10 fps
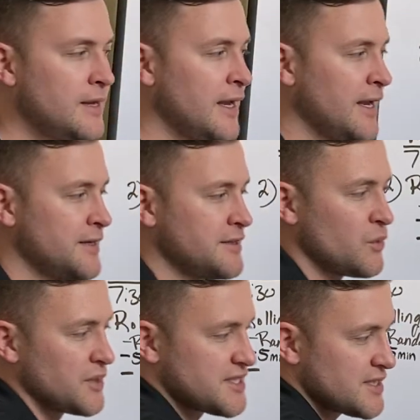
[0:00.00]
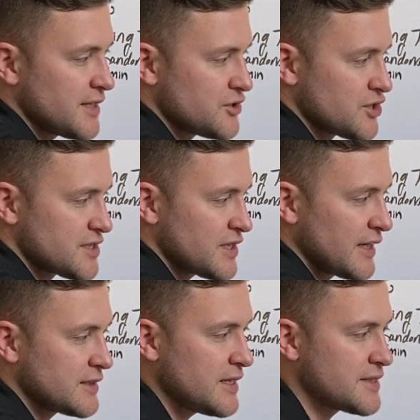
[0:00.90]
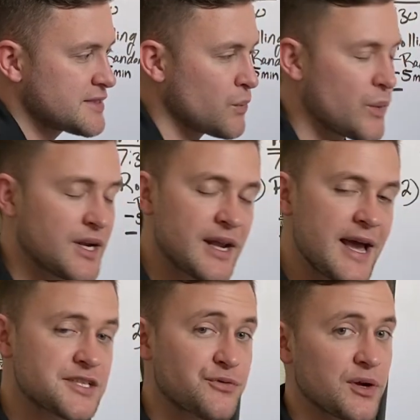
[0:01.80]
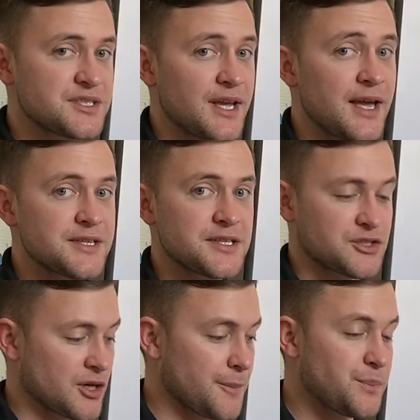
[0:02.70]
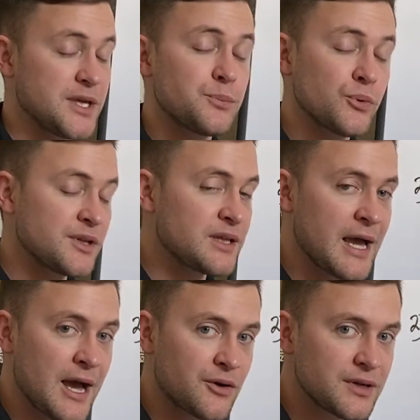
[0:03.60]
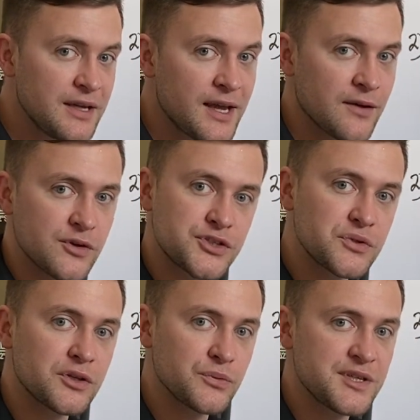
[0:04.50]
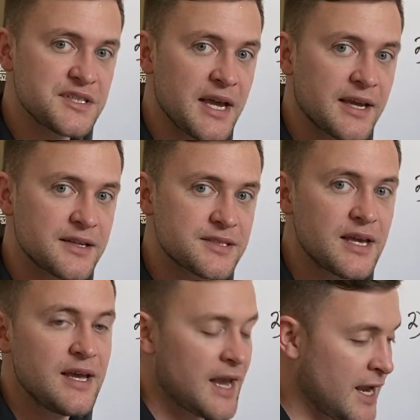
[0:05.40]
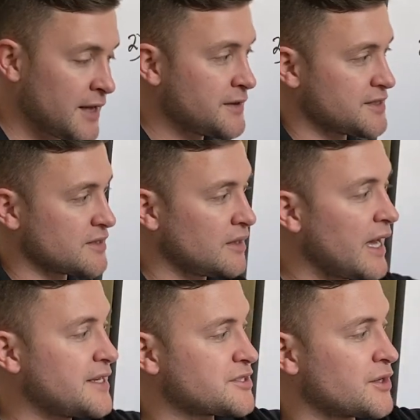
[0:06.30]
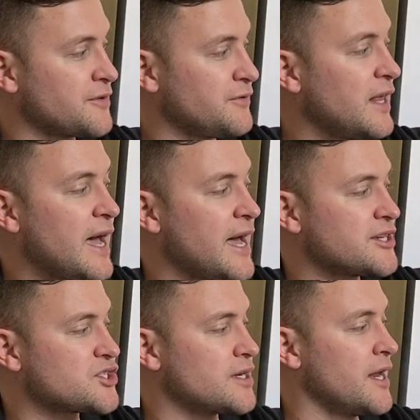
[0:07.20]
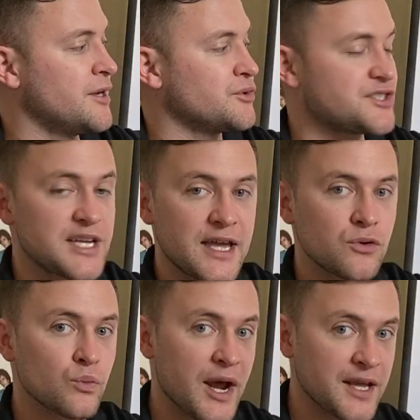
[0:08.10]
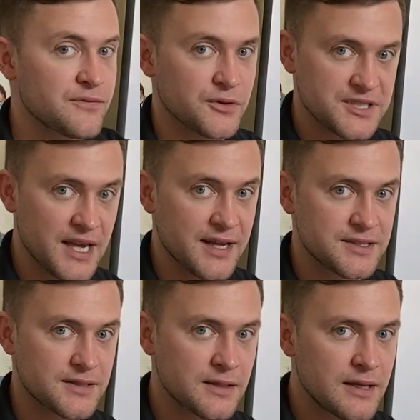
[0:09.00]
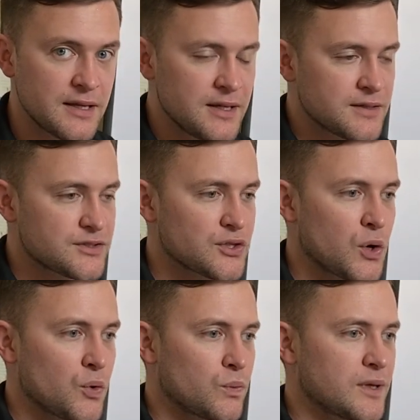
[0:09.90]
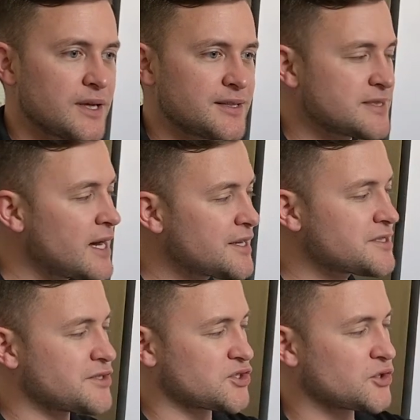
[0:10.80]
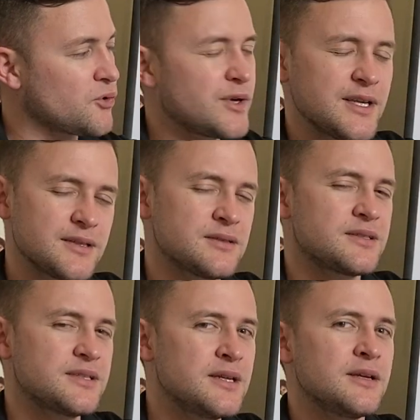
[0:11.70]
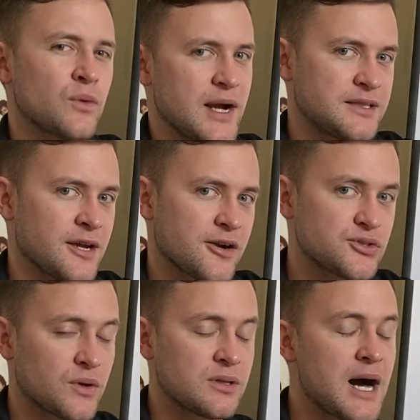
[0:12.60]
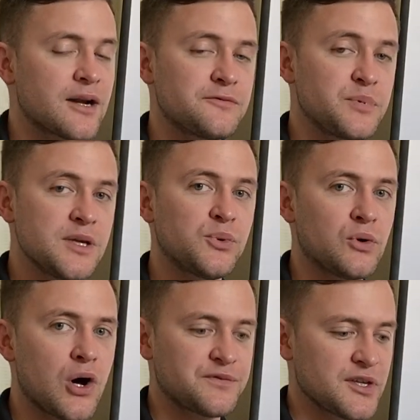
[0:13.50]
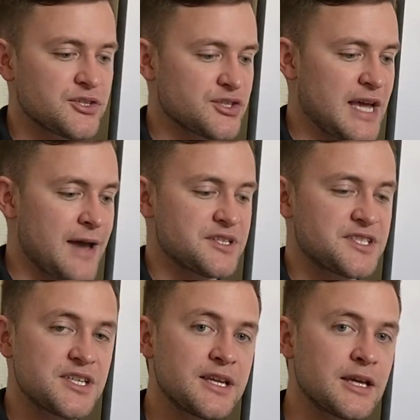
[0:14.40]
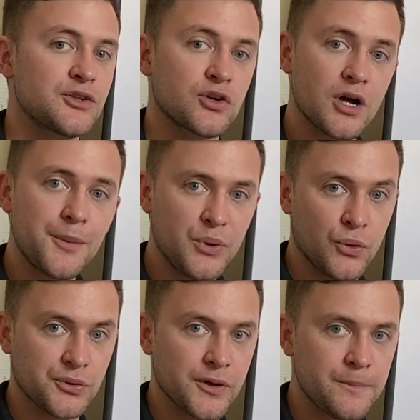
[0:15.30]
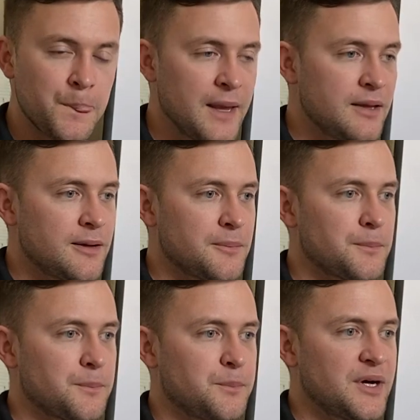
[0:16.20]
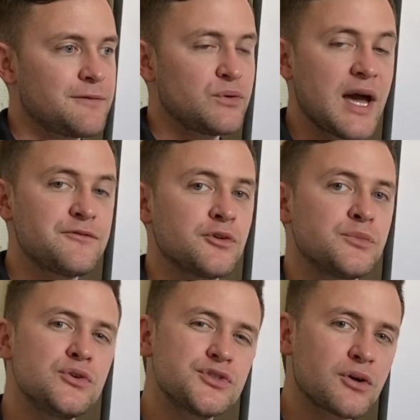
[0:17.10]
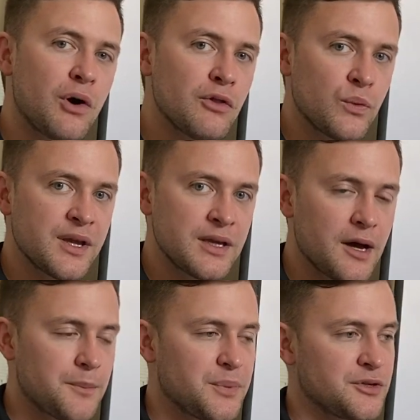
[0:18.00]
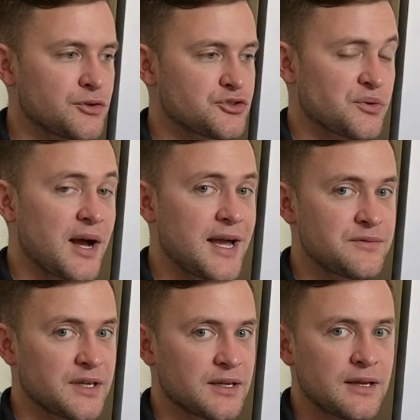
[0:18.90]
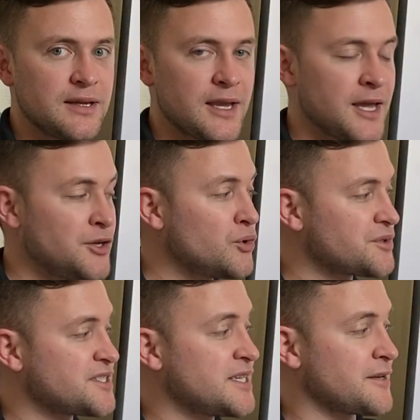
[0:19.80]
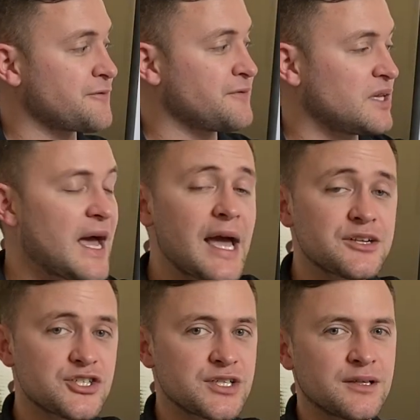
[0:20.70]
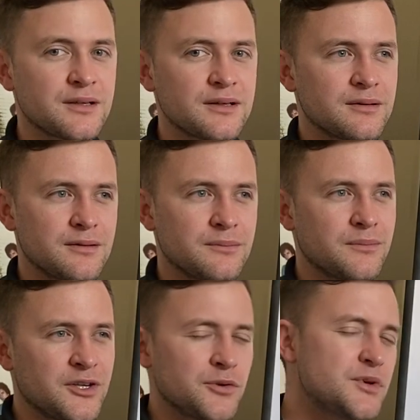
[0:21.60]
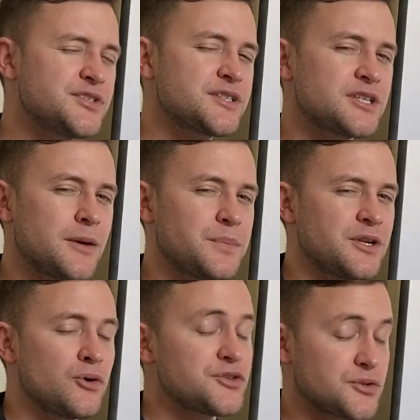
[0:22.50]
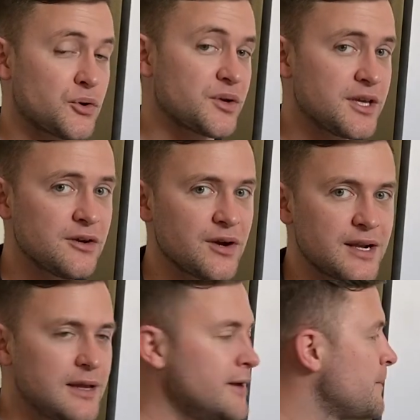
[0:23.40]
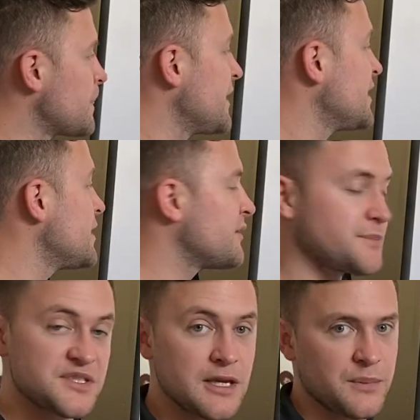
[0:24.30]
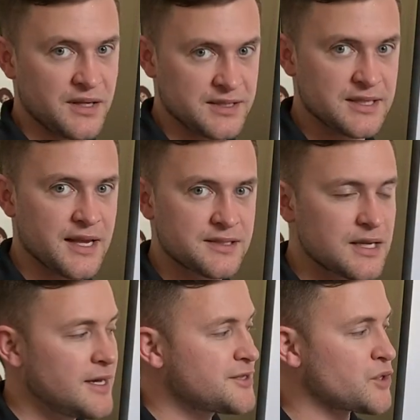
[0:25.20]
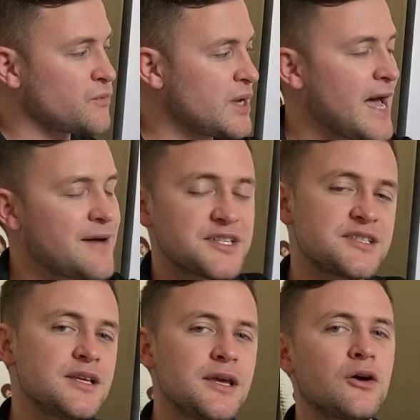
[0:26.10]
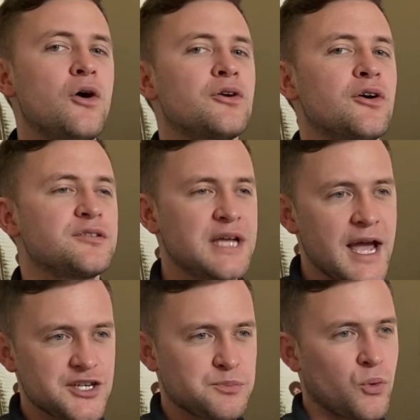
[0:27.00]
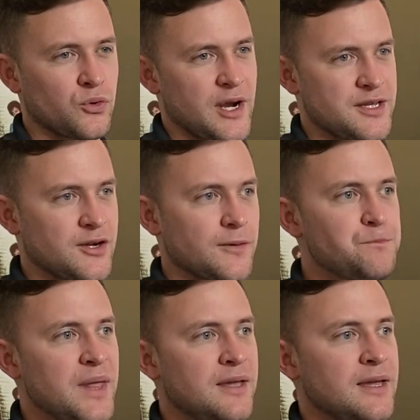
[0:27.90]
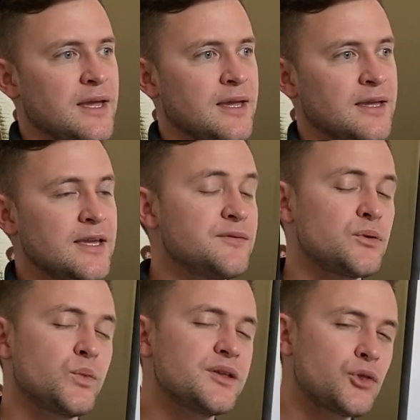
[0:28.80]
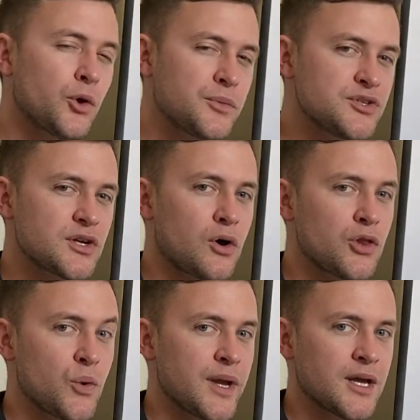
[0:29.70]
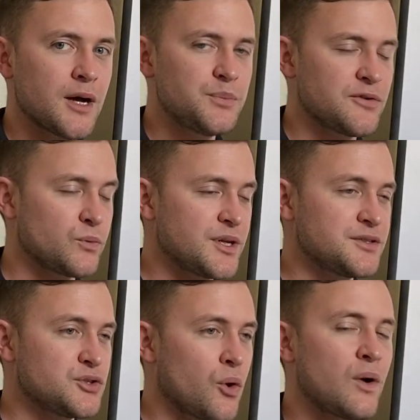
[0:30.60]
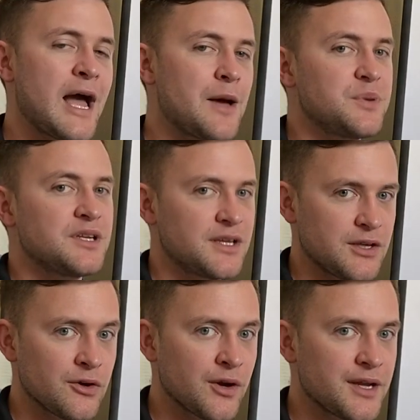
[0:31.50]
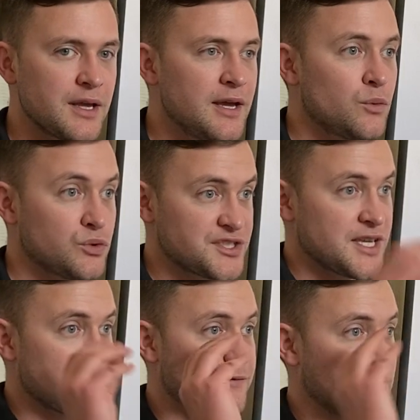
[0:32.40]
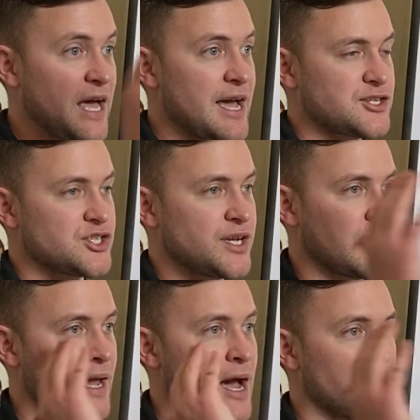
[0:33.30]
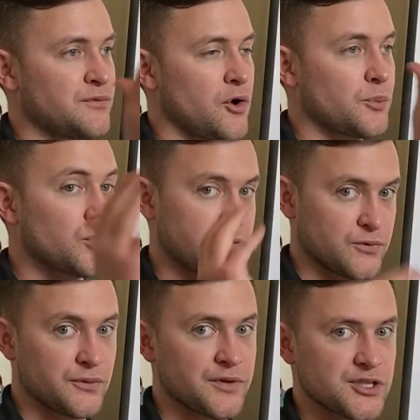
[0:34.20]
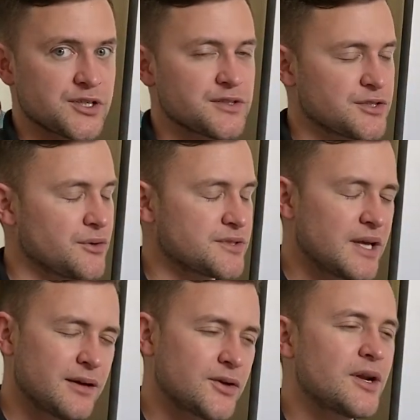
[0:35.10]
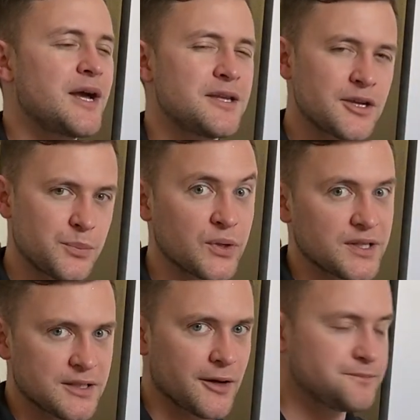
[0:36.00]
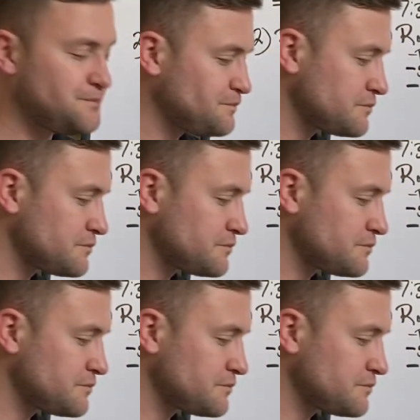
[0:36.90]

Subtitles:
And it would sit just like this. And when it asks for a test, it's gonna beep really loud every 2 to 3 seconds. And this light's gonna flash and it'll say ready for test. So it's not as discreet sitting right there. So a lot of people often just have it sitting in their cup holder. But if you have your music all the way up and you're driving and you don't see it flashing, and your music's up and you also don't hear it, then you end up skipping a test. So if we have it sitting on our dashboard right here, even with our music all the way up, if we don't happen to hear it, we'll see it flashing out of our peripheral vision. So it's a good idea to put it there.